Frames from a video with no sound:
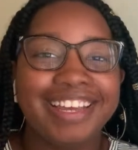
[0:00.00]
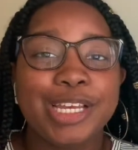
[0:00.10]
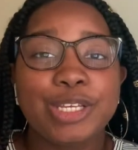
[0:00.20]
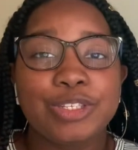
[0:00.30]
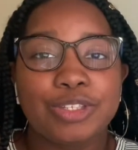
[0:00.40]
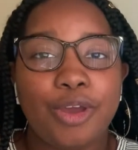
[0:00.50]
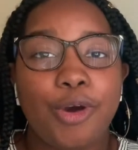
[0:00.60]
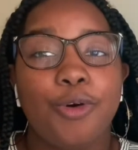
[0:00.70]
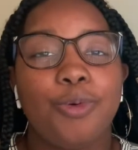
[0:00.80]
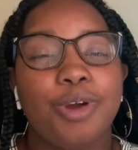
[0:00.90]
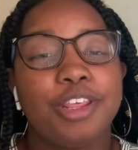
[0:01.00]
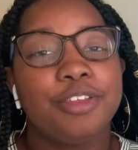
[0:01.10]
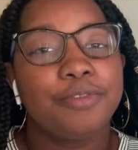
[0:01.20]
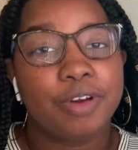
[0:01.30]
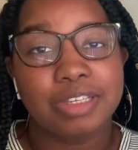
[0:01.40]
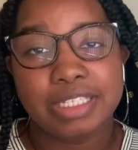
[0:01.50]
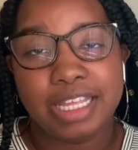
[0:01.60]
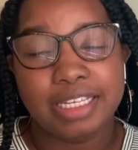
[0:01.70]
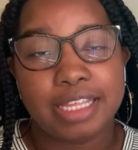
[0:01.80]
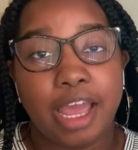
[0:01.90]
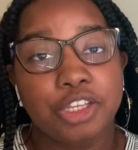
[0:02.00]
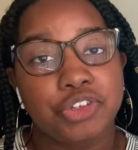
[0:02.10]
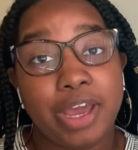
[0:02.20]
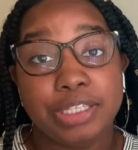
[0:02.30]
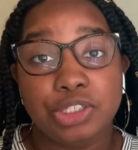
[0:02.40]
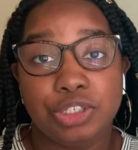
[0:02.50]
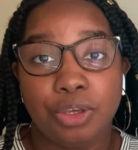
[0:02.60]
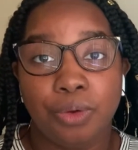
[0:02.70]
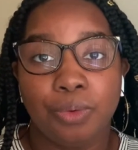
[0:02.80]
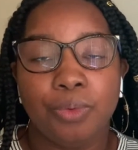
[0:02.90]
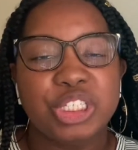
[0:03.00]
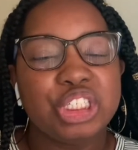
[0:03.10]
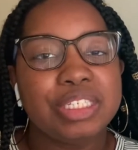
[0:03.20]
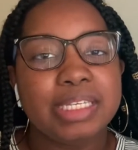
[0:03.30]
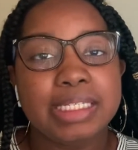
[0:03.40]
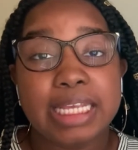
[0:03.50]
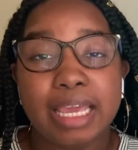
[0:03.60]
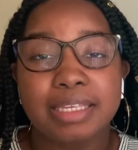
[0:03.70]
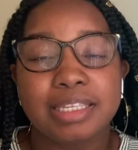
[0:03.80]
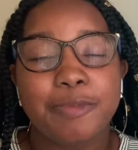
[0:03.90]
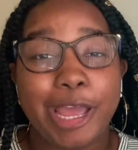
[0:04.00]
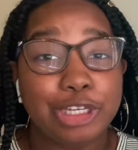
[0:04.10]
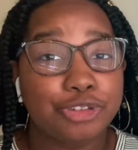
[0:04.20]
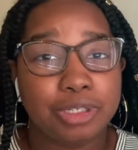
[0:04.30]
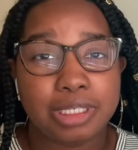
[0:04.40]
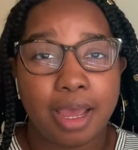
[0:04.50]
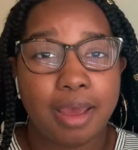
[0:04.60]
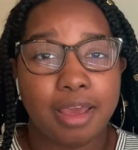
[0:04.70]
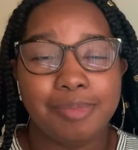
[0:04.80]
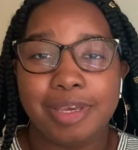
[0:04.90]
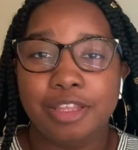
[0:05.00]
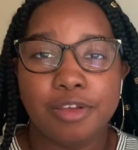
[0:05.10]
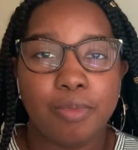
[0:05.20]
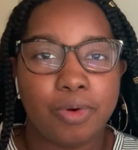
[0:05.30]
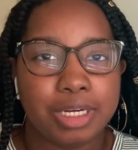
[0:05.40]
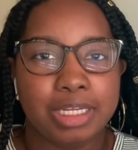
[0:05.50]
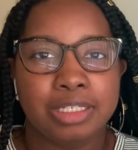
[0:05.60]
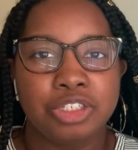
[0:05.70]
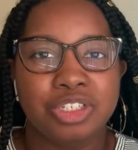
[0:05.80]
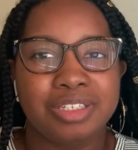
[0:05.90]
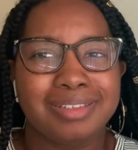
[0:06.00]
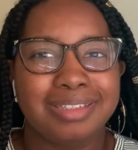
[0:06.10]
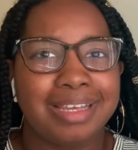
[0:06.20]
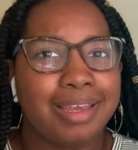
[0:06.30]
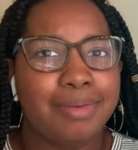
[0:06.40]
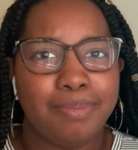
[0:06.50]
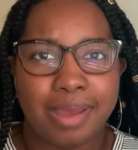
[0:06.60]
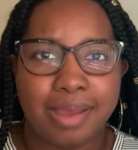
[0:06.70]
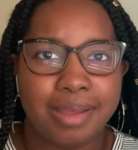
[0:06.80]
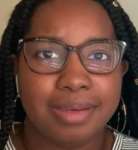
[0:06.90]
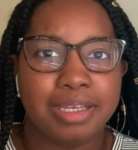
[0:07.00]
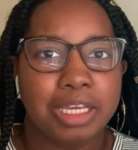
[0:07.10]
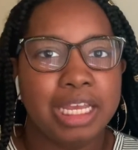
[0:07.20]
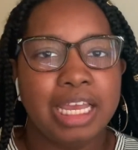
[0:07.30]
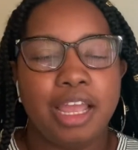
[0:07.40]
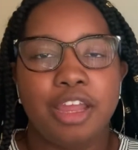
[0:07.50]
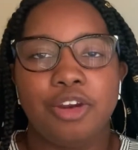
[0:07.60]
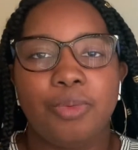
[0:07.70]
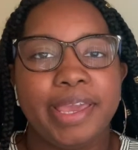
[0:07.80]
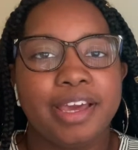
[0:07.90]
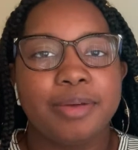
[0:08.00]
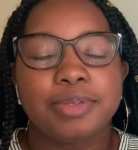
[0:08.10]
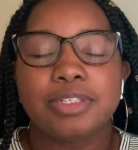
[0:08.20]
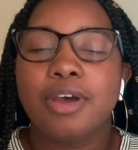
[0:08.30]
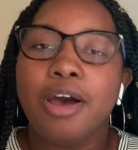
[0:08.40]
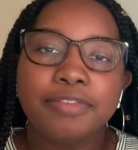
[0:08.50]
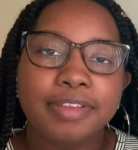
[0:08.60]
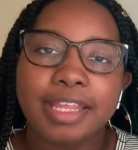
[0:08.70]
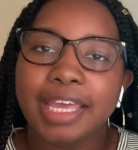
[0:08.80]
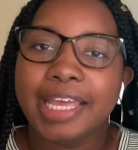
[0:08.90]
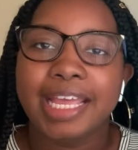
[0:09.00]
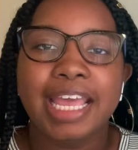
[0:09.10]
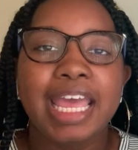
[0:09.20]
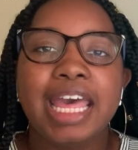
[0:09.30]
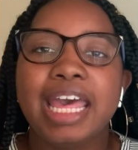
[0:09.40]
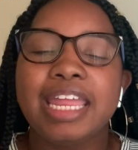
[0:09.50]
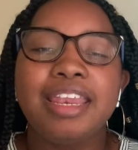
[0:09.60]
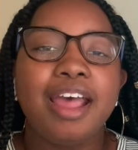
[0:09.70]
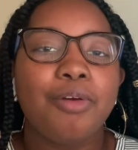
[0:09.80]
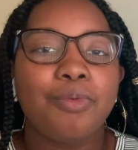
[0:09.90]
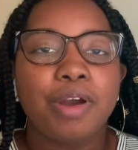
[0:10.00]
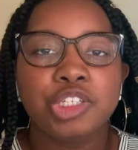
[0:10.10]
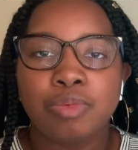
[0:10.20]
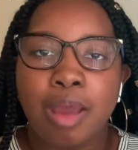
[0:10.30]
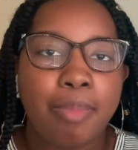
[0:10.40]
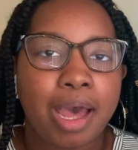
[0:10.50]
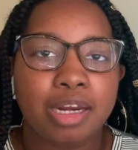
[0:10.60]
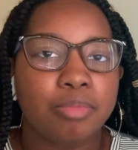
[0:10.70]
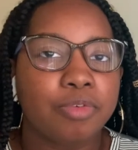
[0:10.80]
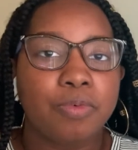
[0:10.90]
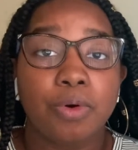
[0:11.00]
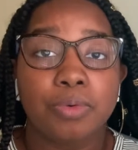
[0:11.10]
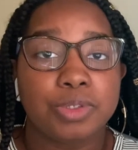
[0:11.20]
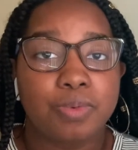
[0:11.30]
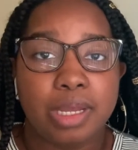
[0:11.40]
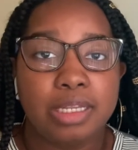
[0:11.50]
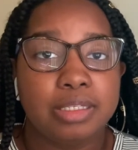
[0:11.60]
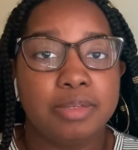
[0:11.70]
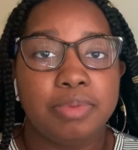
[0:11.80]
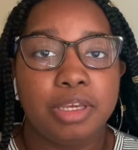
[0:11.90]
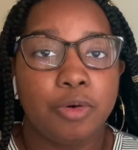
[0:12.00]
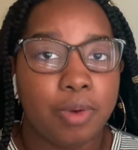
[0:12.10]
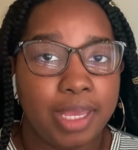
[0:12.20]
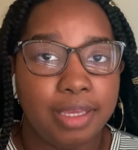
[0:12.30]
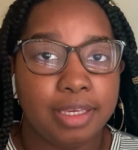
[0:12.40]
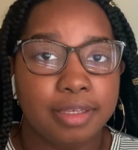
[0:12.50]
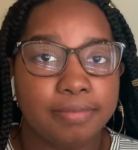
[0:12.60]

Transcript: So one of the first things I tried to do was just to take some extra time in the morning to just lay in bed and to wake up softly and not rush my body before it was ready to be awake.